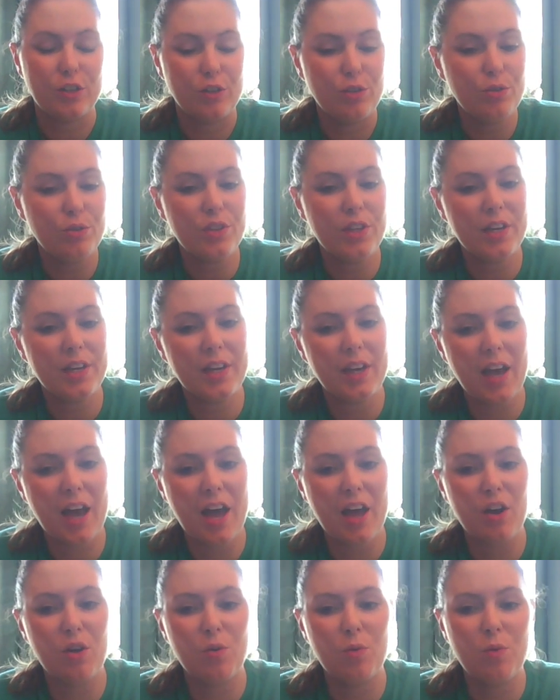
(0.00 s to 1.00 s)
You think
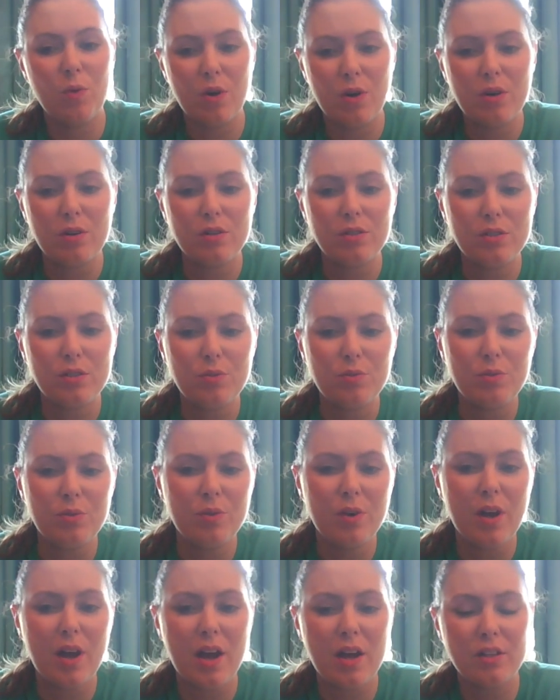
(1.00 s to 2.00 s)
I don't want to
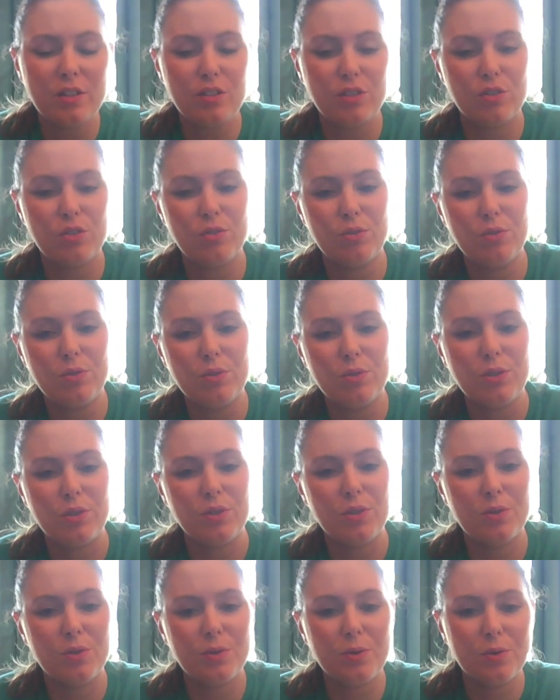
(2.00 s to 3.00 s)
run to
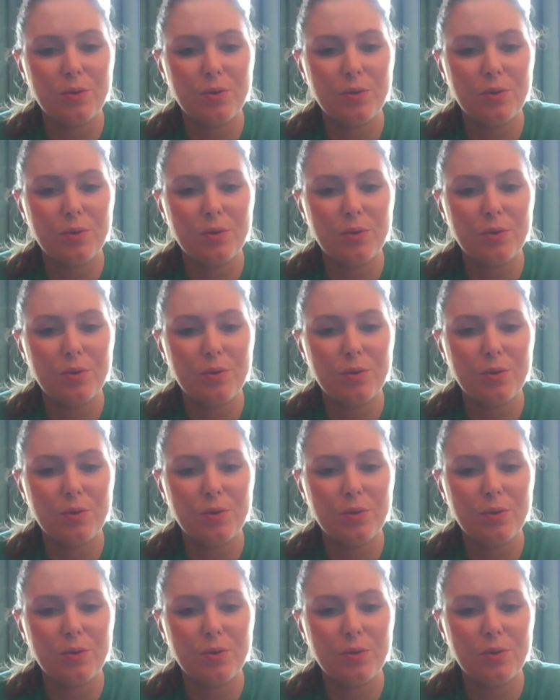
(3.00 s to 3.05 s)
you?